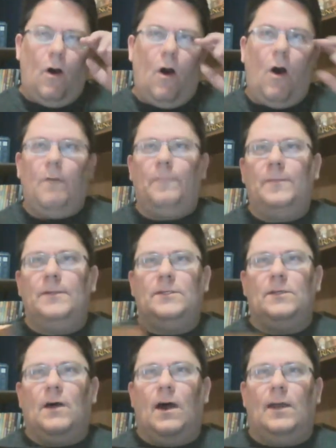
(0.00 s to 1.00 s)
often
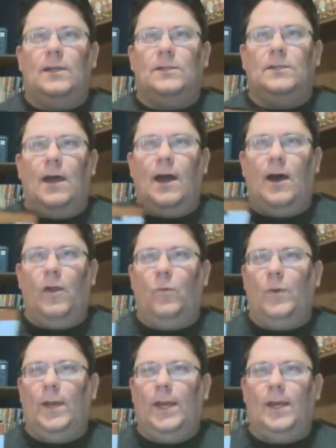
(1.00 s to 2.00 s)
cite
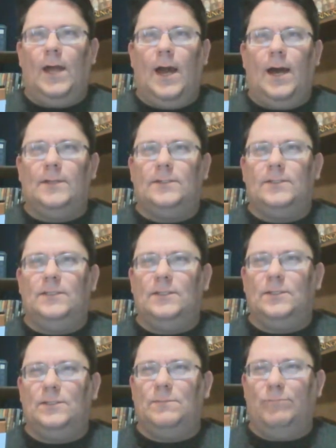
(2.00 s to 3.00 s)
Halloween as
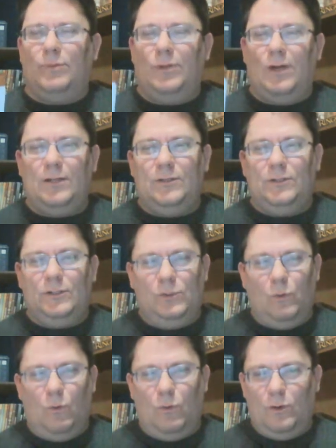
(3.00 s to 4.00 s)
this
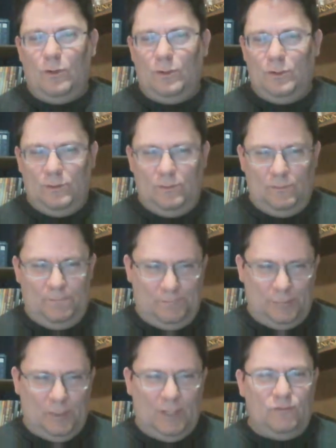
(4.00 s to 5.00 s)
blood-gored,
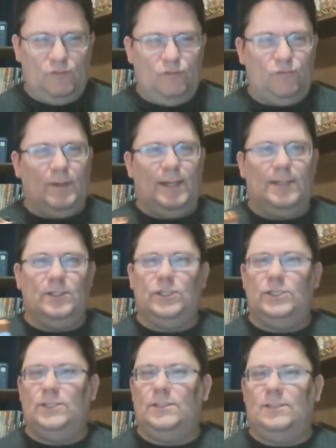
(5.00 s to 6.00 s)

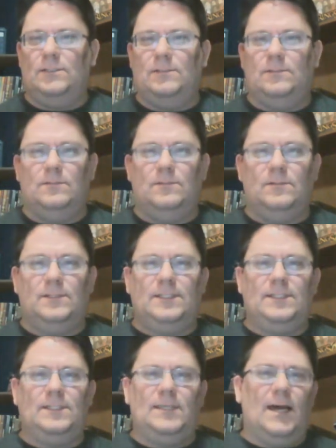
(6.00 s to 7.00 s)
blood-drenched,
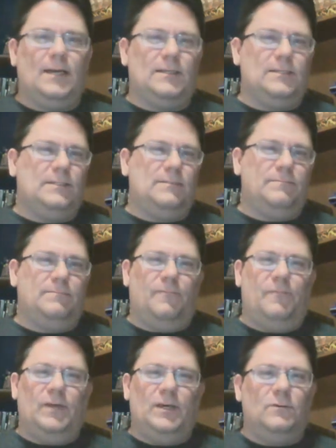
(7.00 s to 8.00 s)

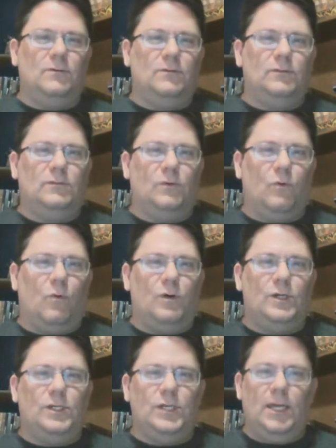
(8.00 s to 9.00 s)
sex-filled
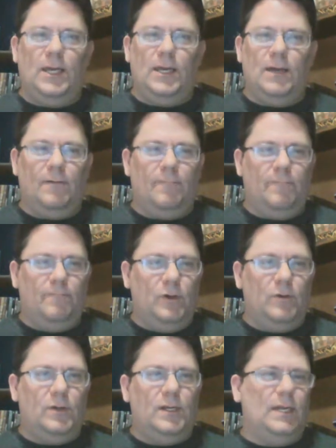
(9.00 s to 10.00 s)
orgy of
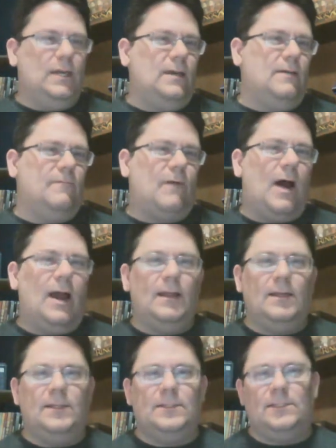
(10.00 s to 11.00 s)
nudity and
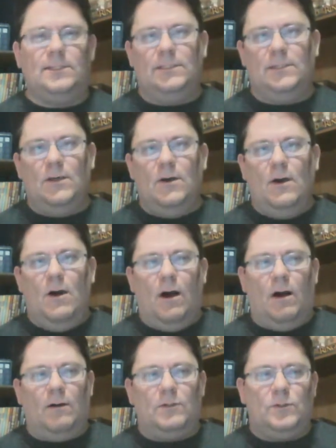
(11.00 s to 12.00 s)
violence and
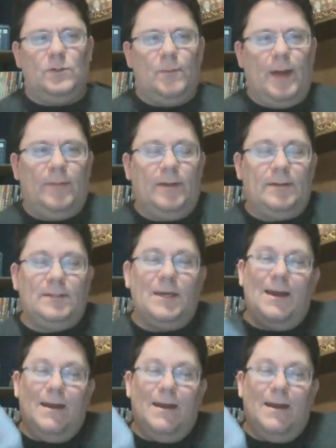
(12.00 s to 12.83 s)
all sorts of bad things.